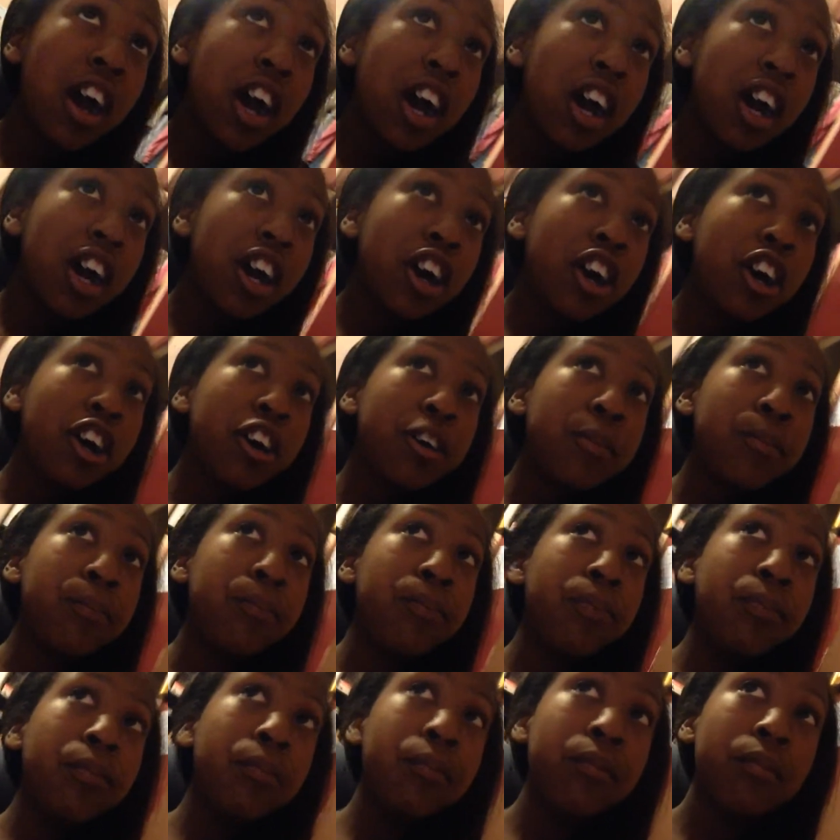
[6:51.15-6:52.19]

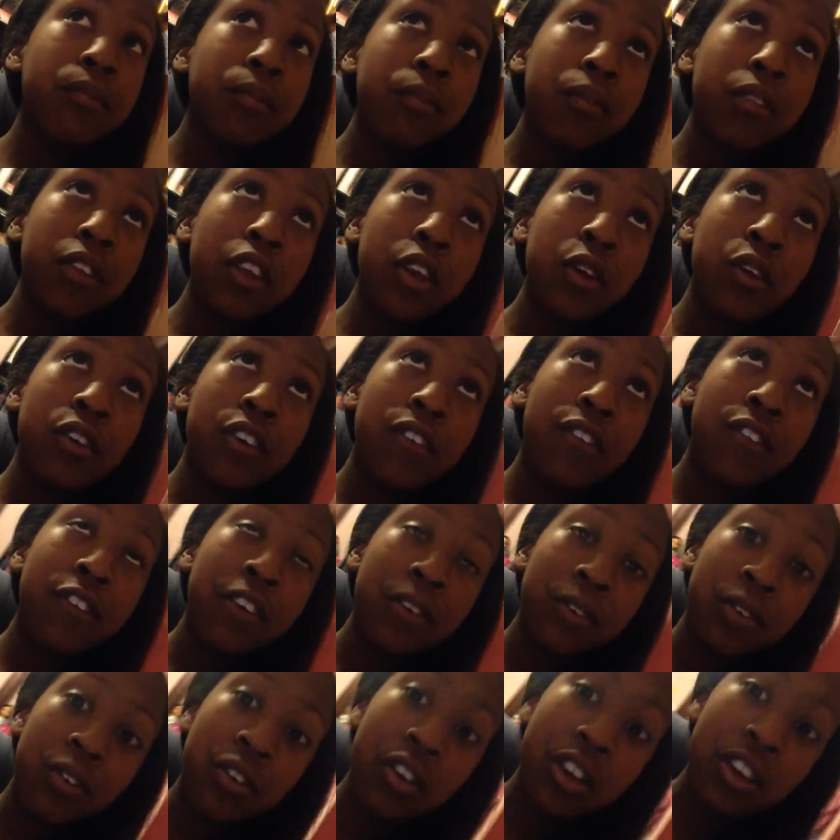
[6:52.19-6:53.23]

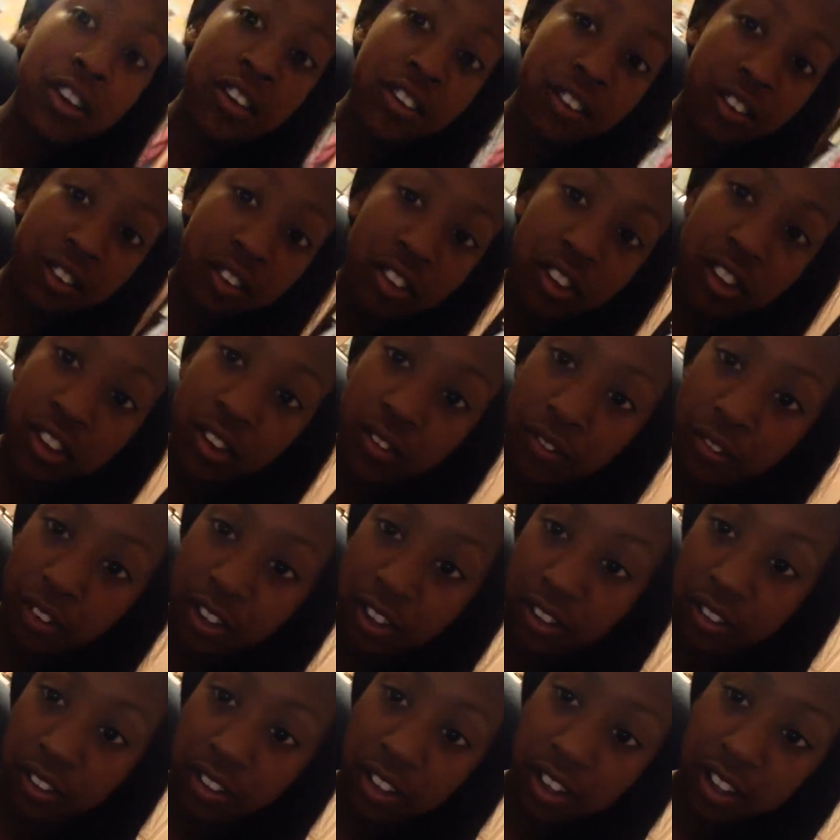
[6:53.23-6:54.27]
5th grade does get
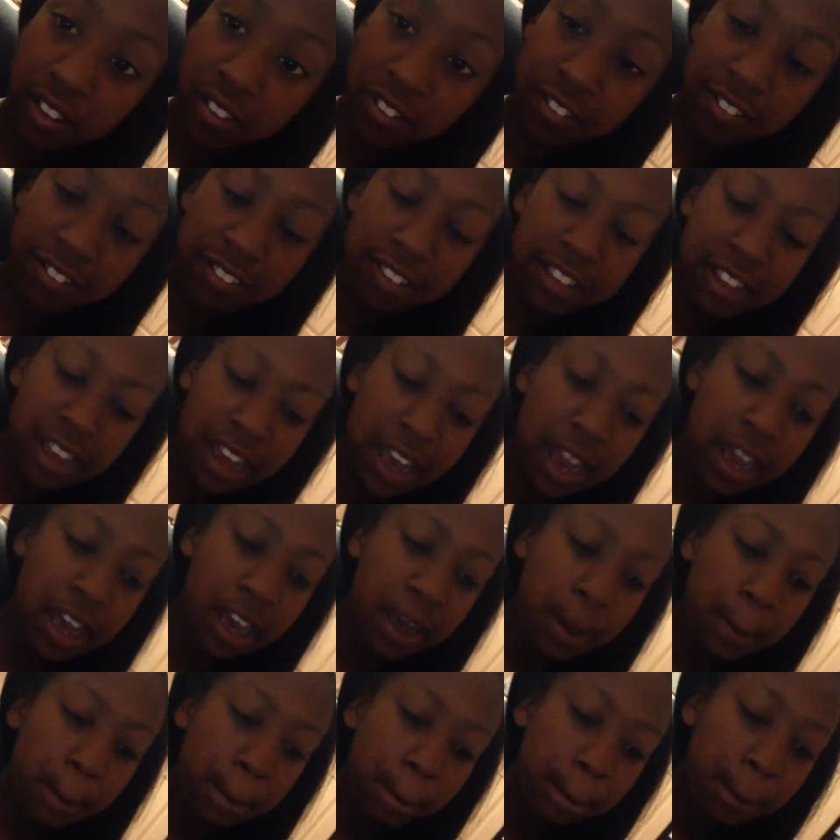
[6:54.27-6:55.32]
recess,
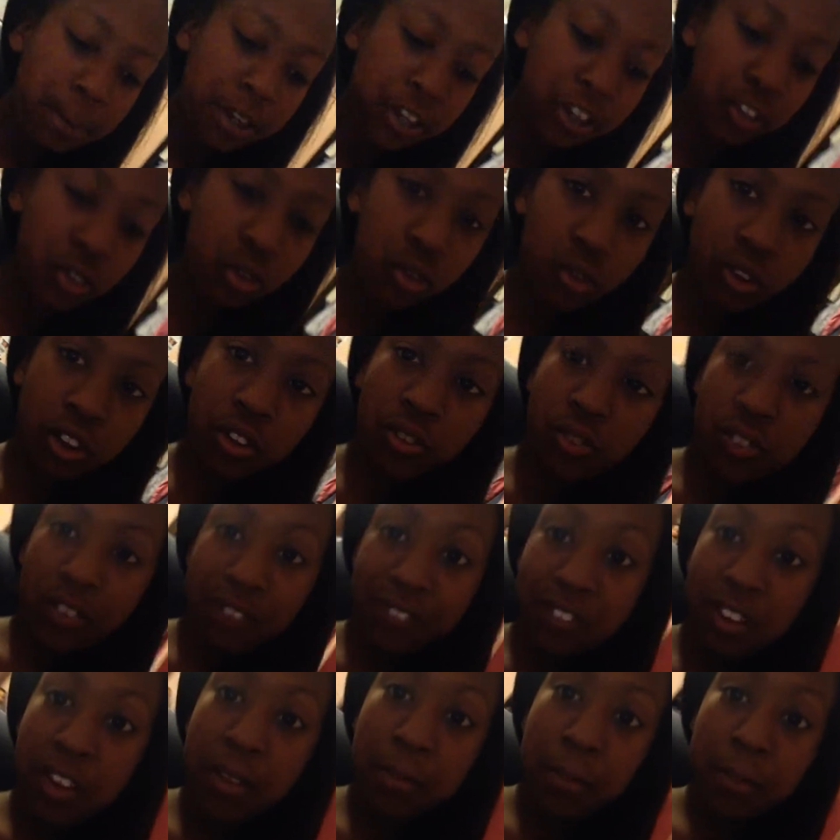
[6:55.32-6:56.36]
but it's only
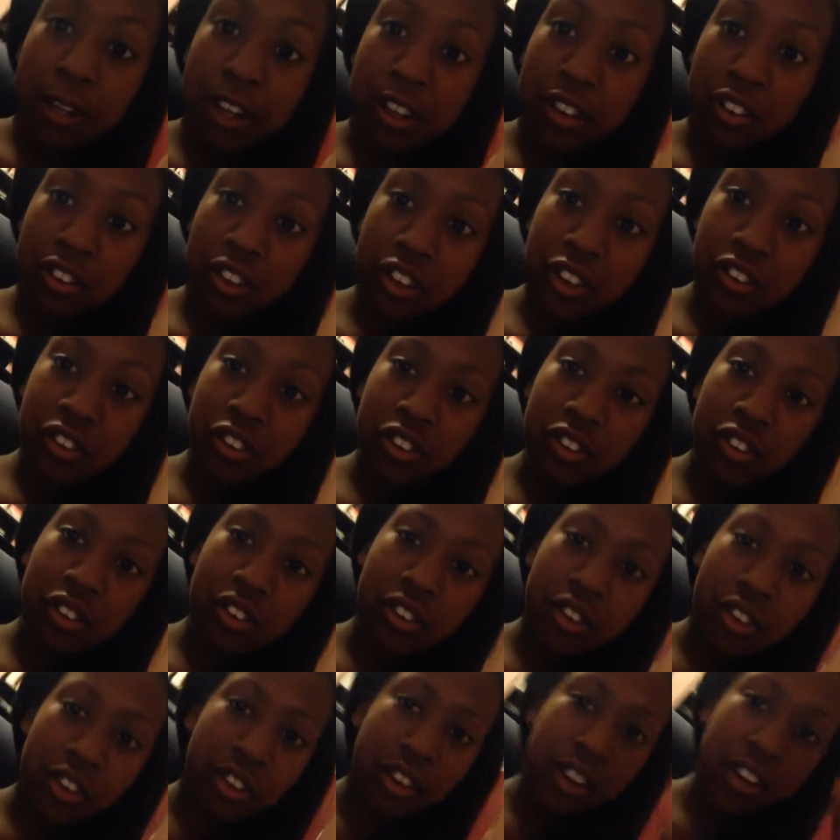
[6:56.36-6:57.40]
15 minutes. It's just
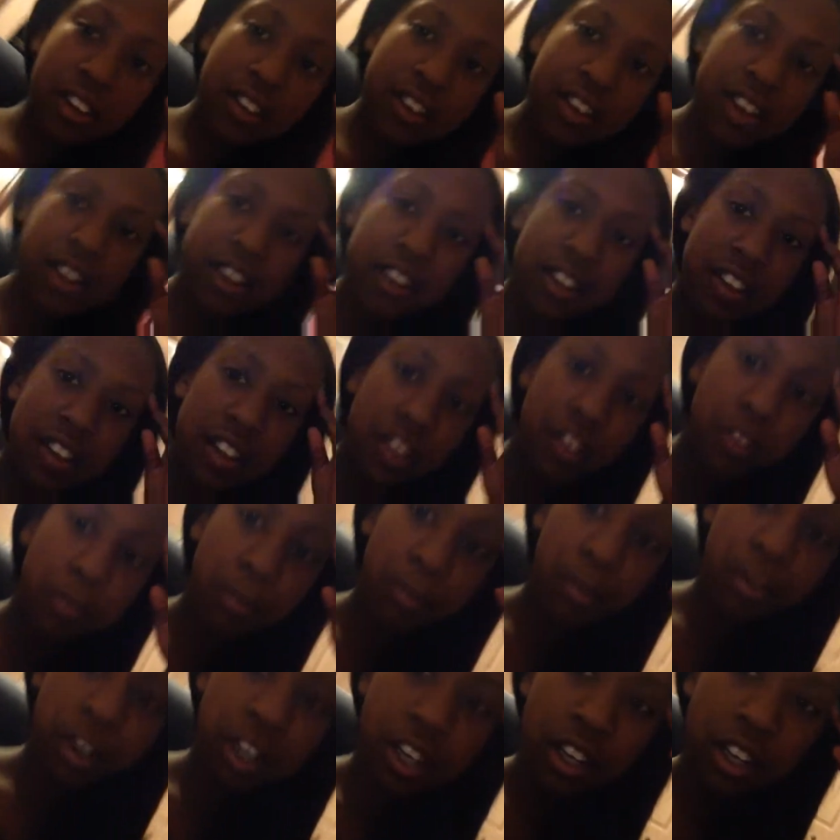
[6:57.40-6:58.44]
to kind of get your
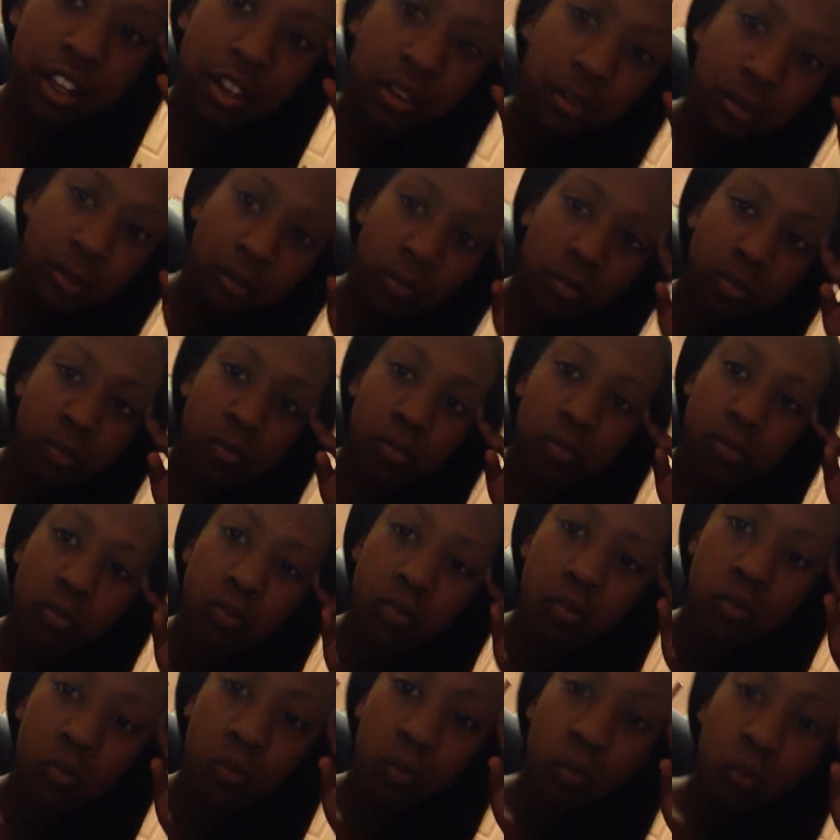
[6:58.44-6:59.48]
brain
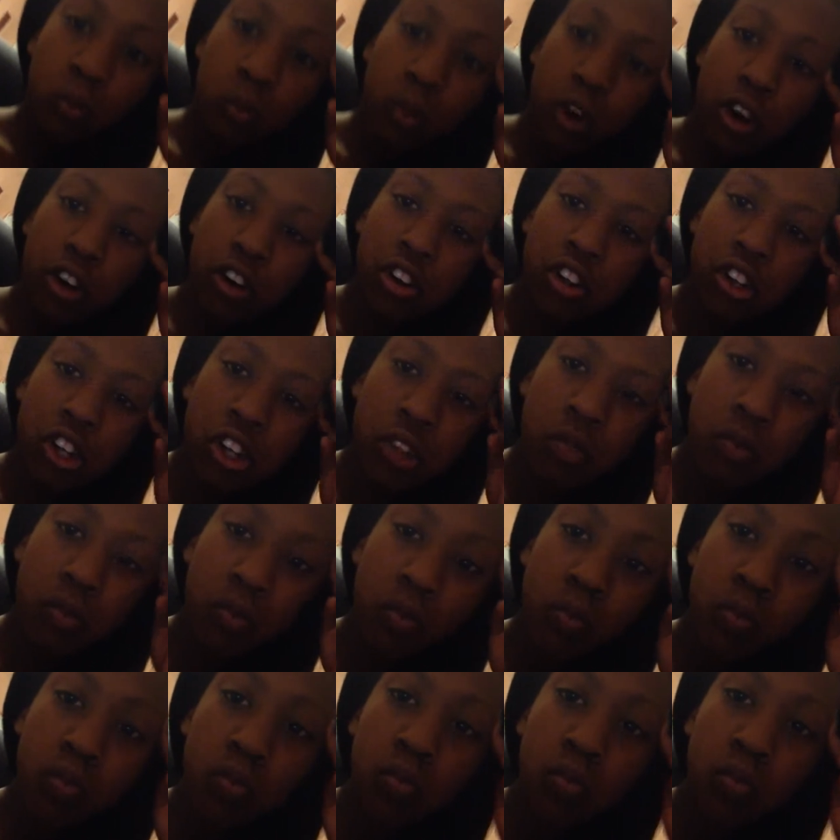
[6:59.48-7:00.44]
working.